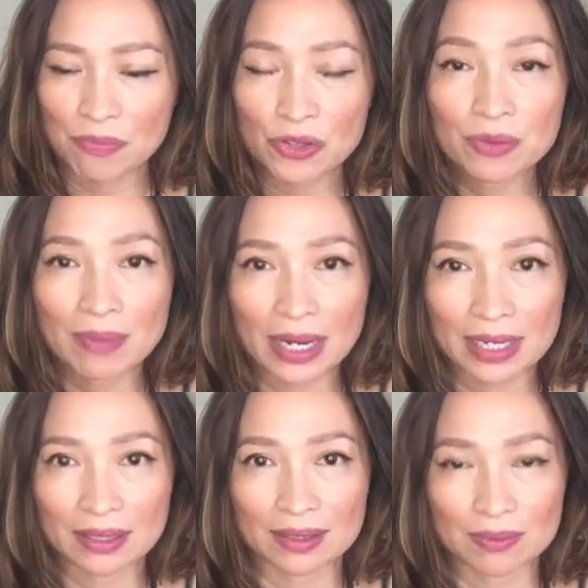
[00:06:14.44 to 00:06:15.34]
through
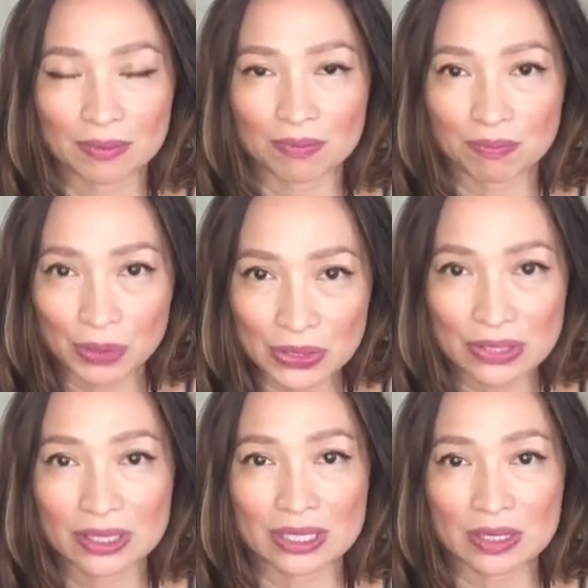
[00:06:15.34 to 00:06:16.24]
my
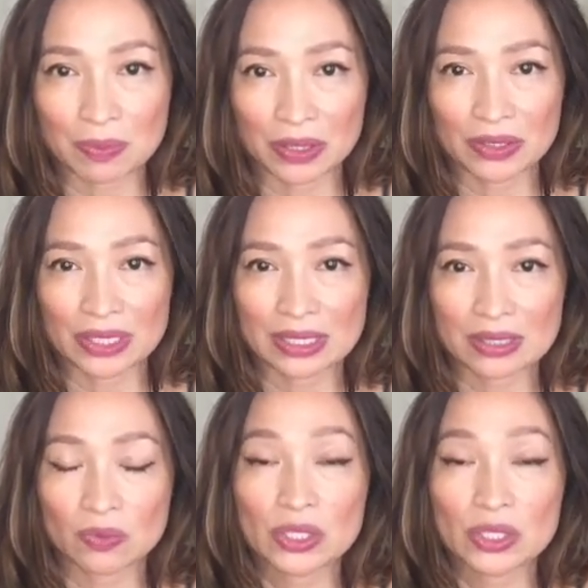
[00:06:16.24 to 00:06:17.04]
personal experience,